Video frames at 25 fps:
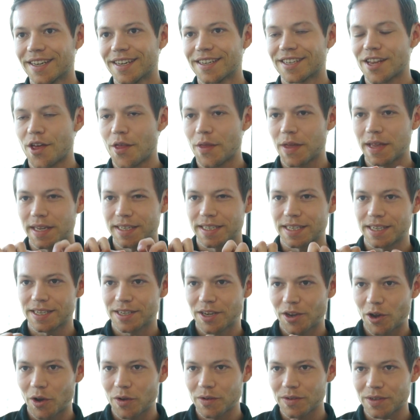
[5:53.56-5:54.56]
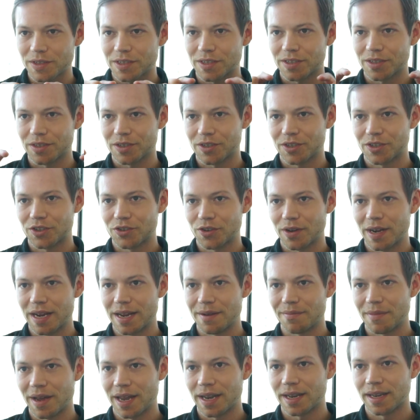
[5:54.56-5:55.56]
So there's this constant
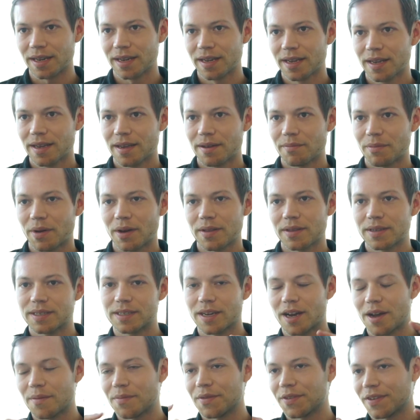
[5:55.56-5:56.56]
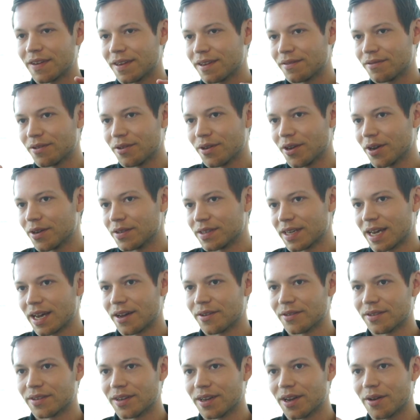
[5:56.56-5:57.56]
stream, and by the time this interview goes
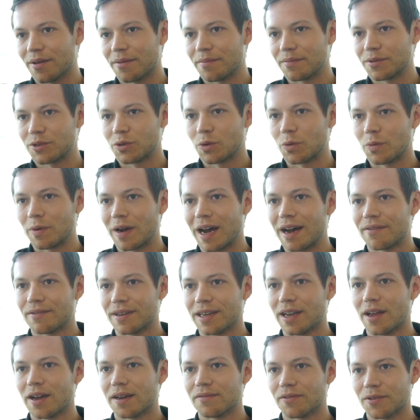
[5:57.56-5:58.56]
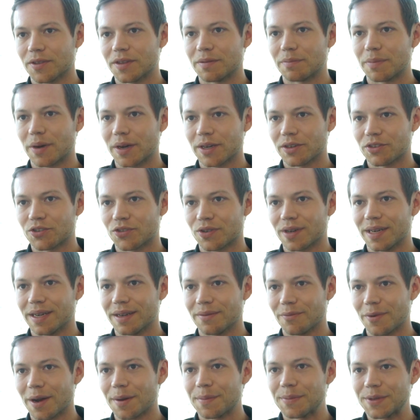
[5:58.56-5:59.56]
out, you know, I'm sure we'll have it live on the
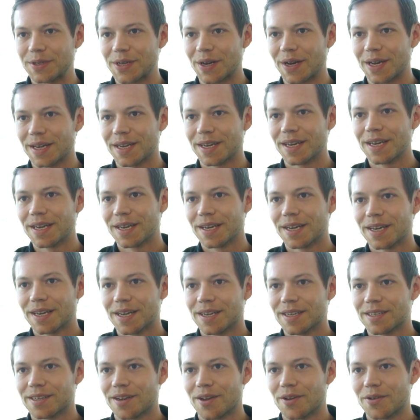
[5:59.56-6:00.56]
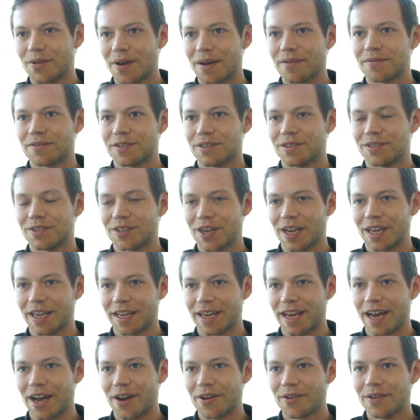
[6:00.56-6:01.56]
ByteTree website. Mm -hmm. So you have to check
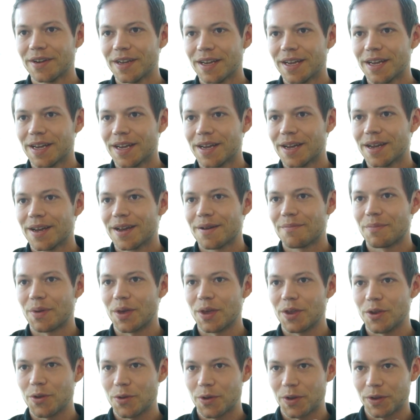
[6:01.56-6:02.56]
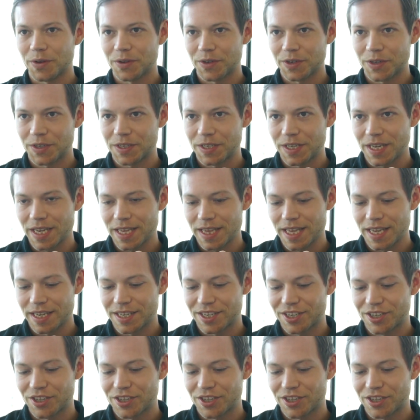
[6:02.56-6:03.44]
it out. Mm -hmm. But you can just see this